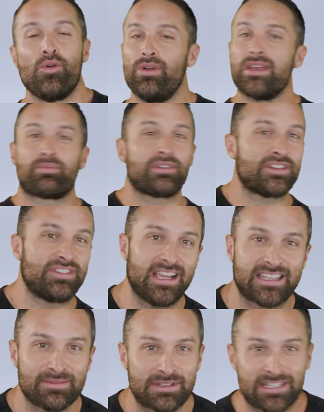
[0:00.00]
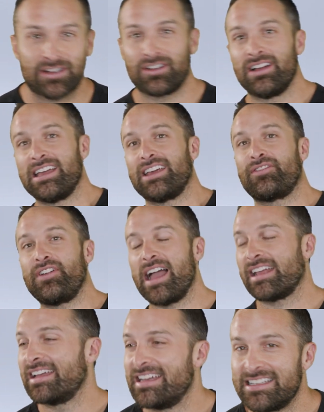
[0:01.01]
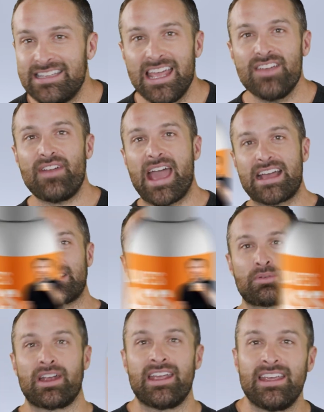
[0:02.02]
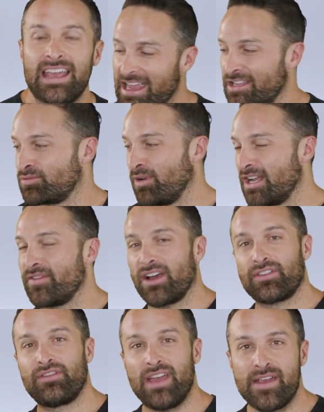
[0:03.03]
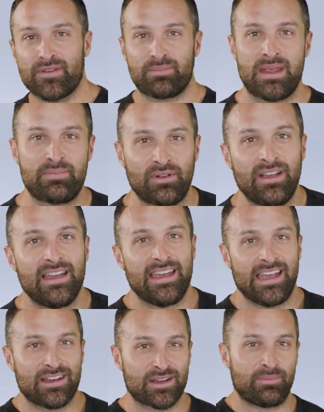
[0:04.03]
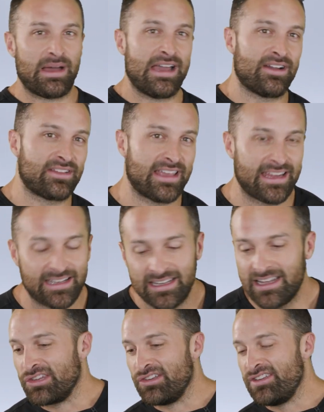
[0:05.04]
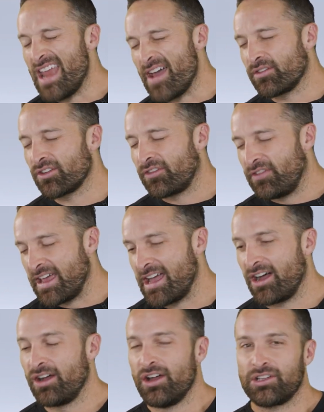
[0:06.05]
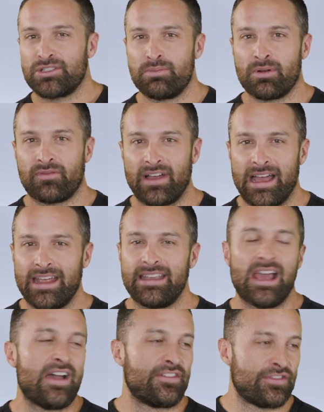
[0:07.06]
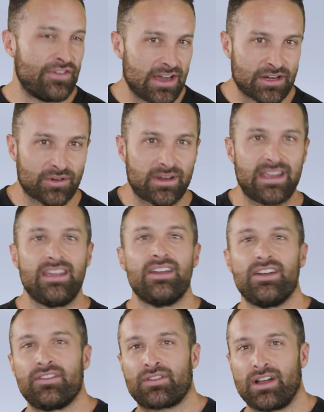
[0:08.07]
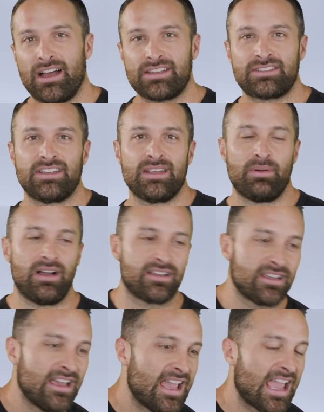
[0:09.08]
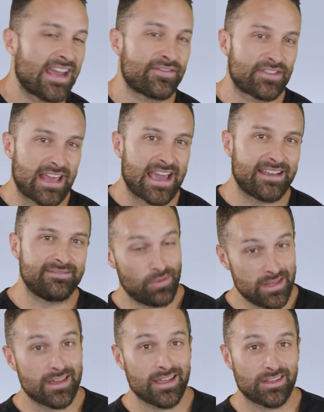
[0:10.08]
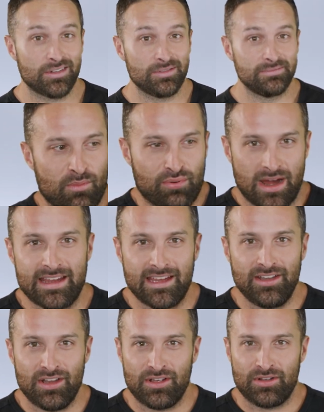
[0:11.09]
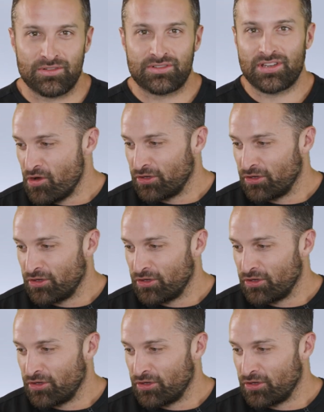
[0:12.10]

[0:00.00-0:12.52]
We appreciate the material. In fact, Dave Asprey is one of our favorite people here at Biolayne. You never fail to provide fuckery for us to debunk. And for that, we thank you. Breaking news.